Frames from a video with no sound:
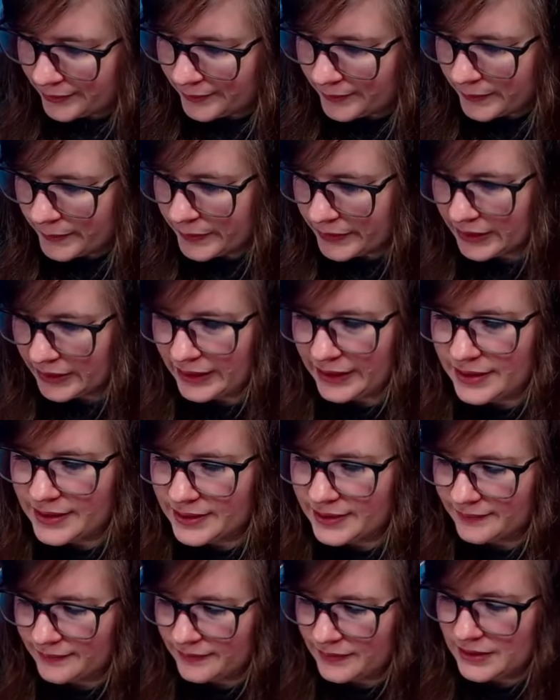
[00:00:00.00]
but like
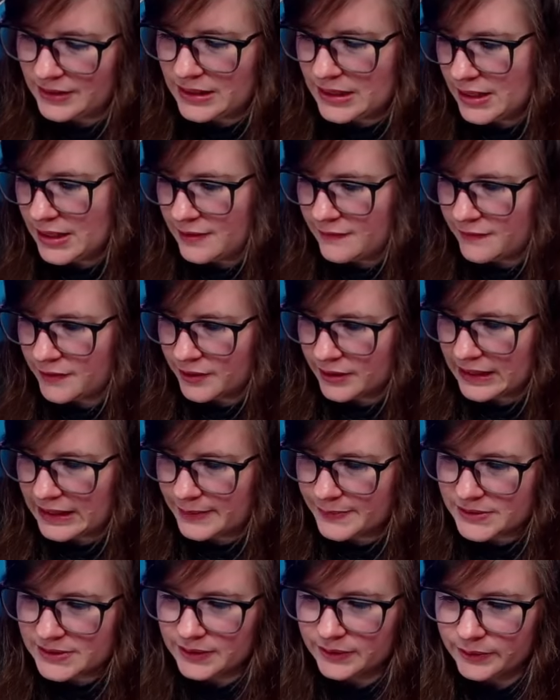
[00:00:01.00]
if you're
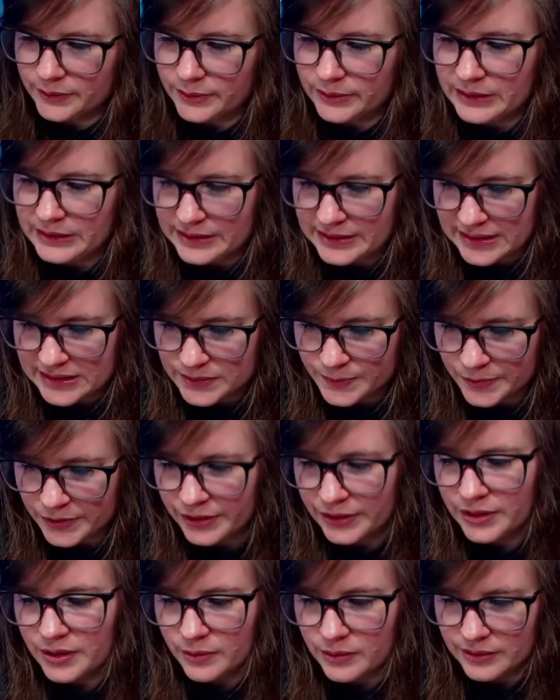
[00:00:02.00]
absolutely desperate,
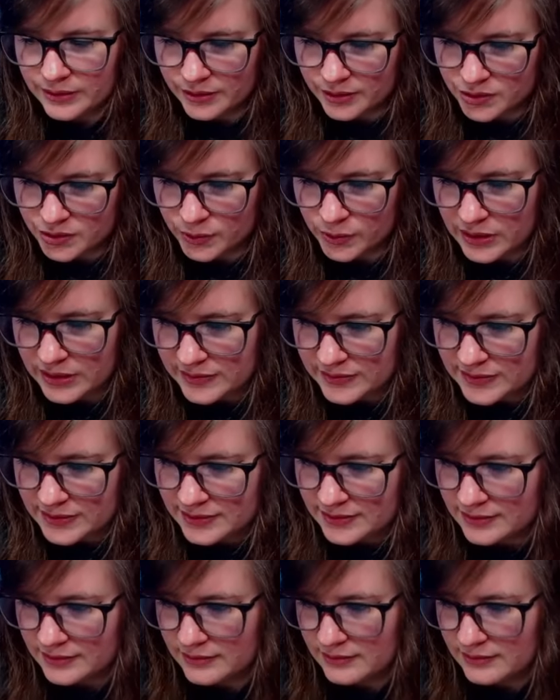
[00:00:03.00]
no other choice.